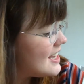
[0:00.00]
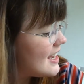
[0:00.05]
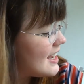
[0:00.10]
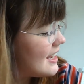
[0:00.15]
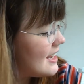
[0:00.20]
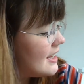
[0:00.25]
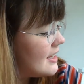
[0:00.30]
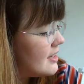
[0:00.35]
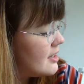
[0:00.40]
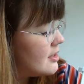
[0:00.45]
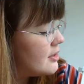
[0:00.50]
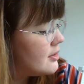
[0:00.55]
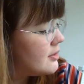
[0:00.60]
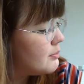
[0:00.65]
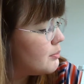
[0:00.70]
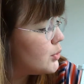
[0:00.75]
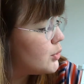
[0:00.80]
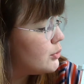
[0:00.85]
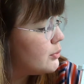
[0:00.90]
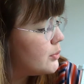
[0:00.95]

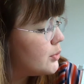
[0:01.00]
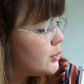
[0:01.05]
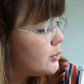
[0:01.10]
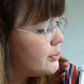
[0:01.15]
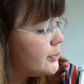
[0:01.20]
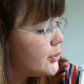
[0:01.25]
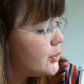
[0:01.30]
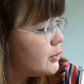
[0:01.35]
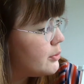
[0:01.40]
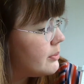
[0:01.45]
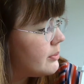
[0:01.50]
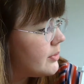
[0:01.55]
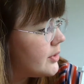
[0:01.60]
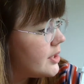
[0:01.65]
And boom, boom, boom.